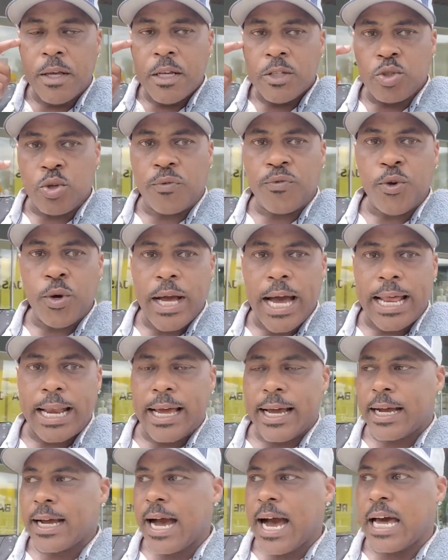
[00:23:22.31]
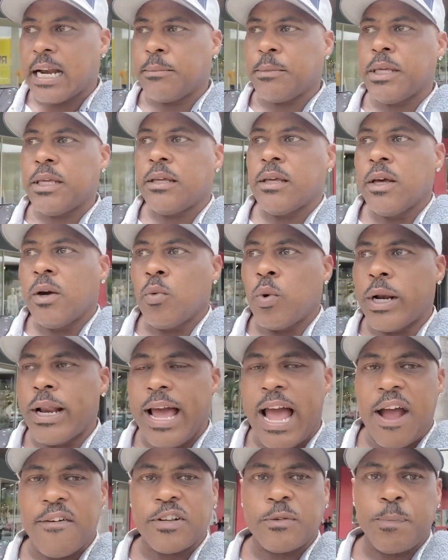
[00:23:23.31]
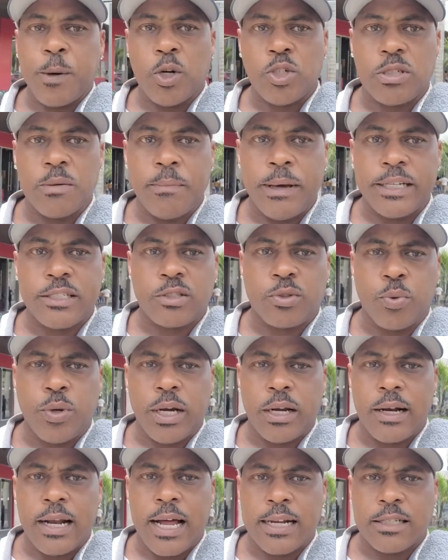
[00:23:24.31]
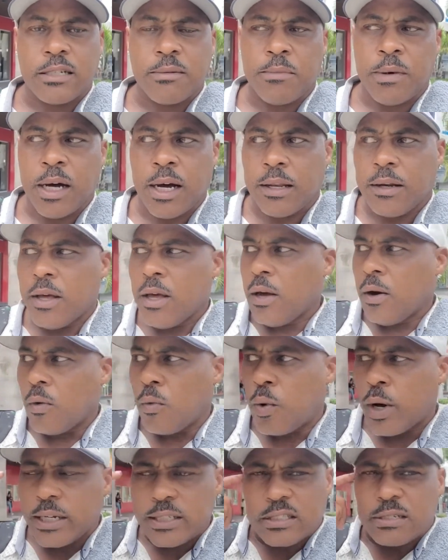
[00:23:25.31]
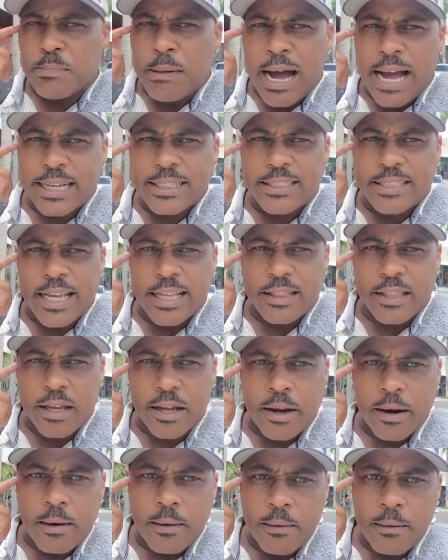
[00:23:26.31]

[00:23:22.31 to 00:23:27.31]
So if you got an economy where the average person makes $300 a month, what is the mindset there?